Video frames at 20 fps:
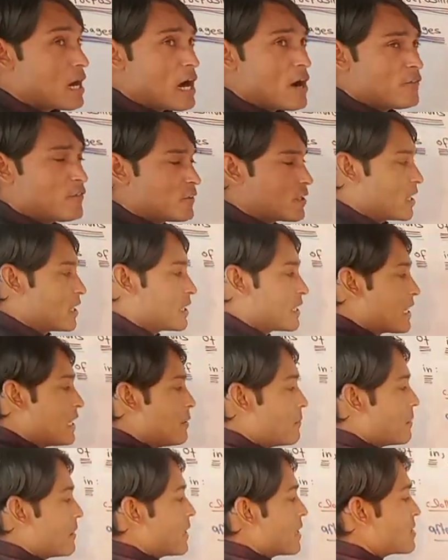after
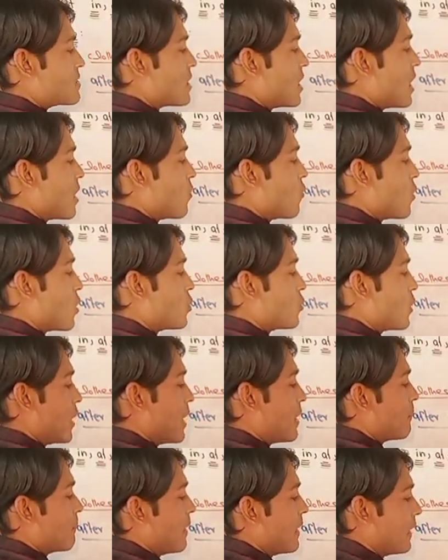10 minutes I want
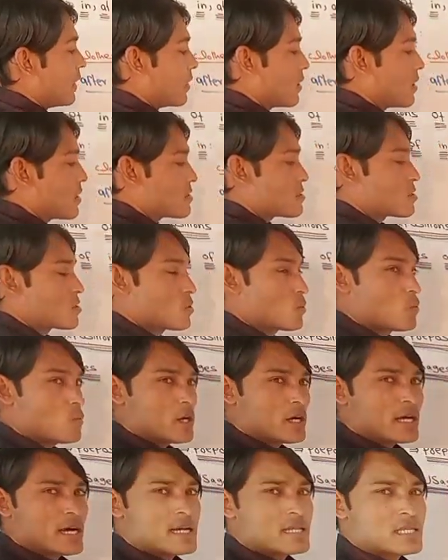to end my class.
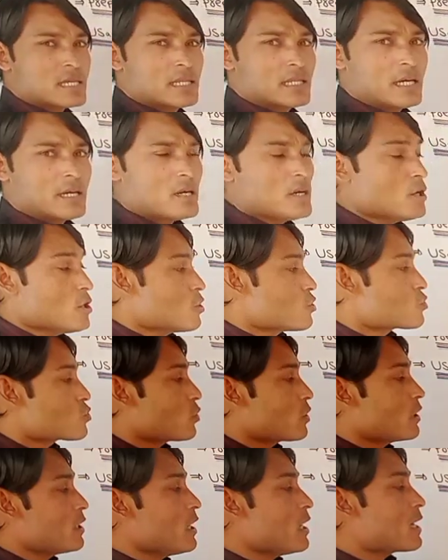What I say there?
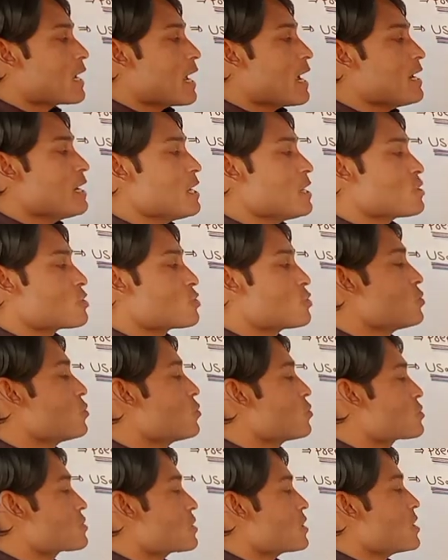So here N is
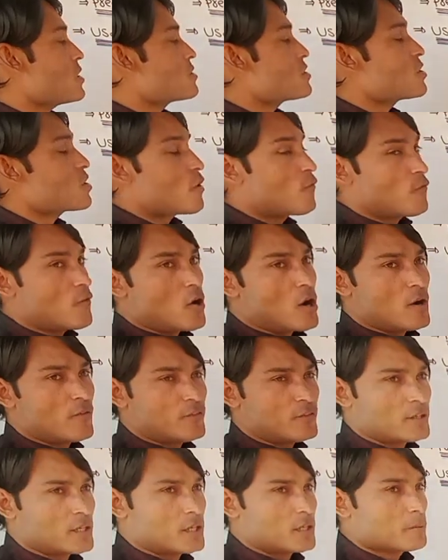used instead of
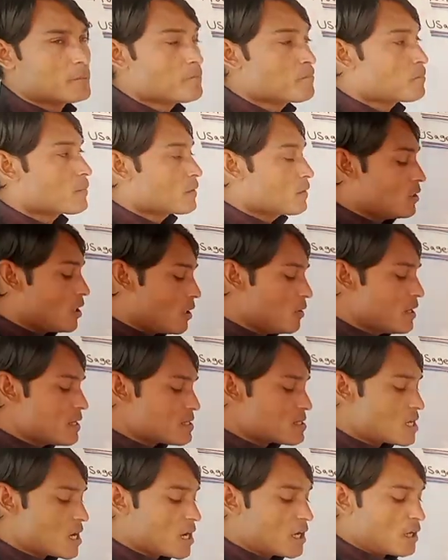after. Now
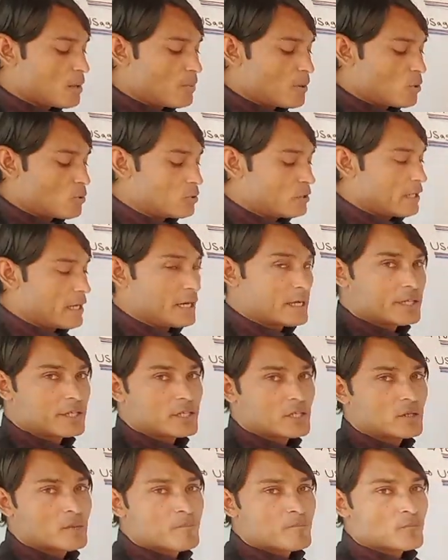let's talk about
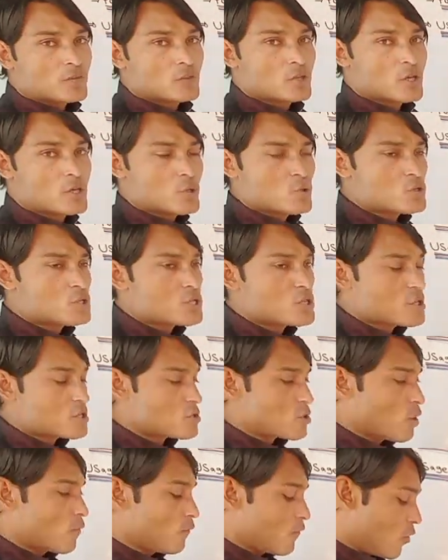that the
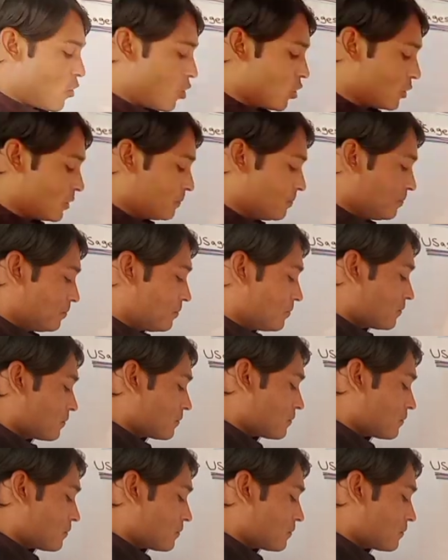usages of on.